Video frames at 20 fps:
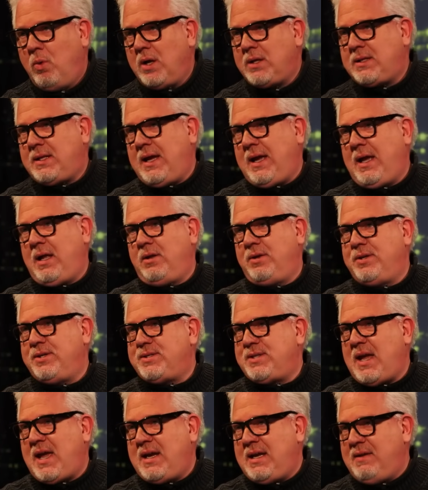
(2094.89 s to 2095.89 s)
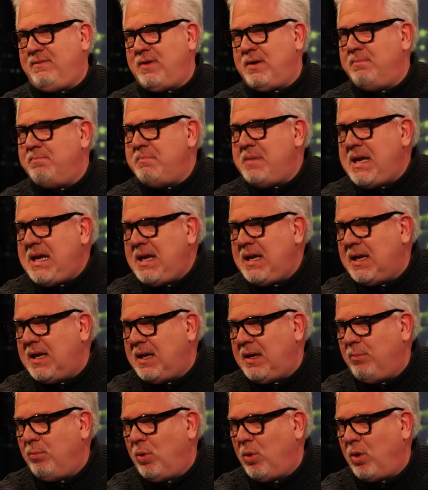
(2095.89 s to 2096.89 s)
What the hell does that even mean
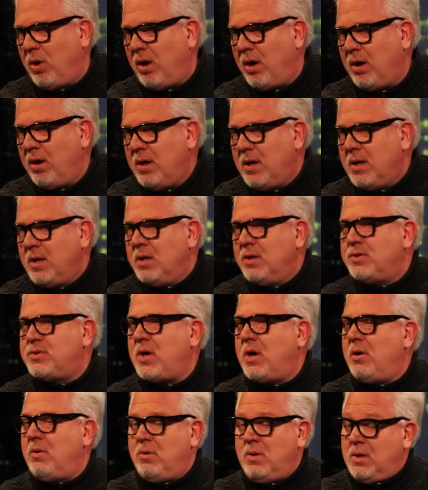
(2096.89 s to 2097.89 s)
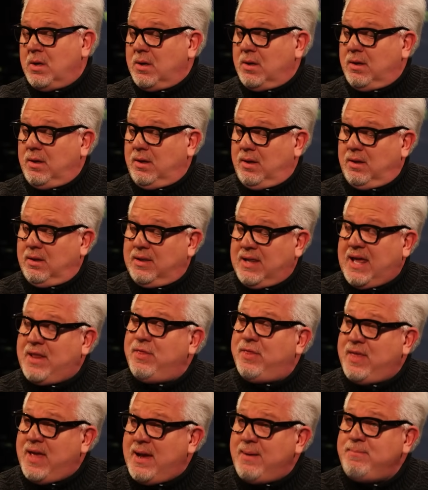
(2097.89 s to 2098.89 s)
anymore? So
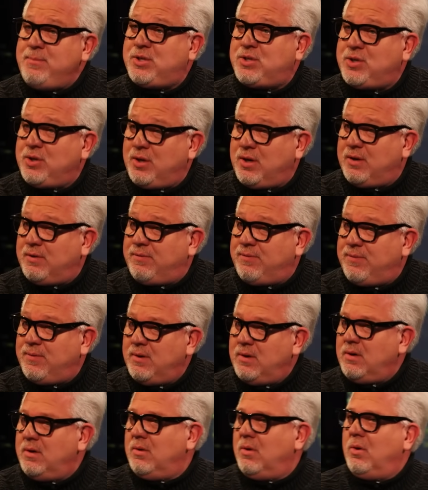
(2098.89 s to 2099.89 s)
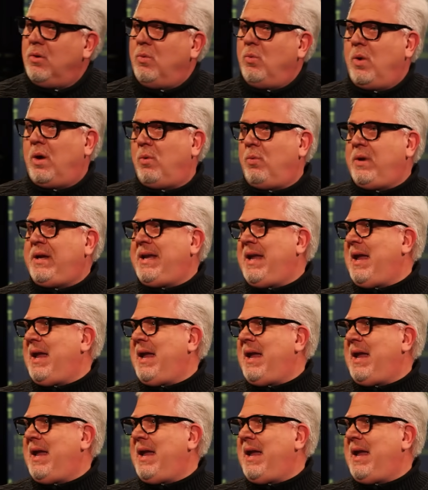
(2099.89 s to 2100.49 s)
let them serve. Well, we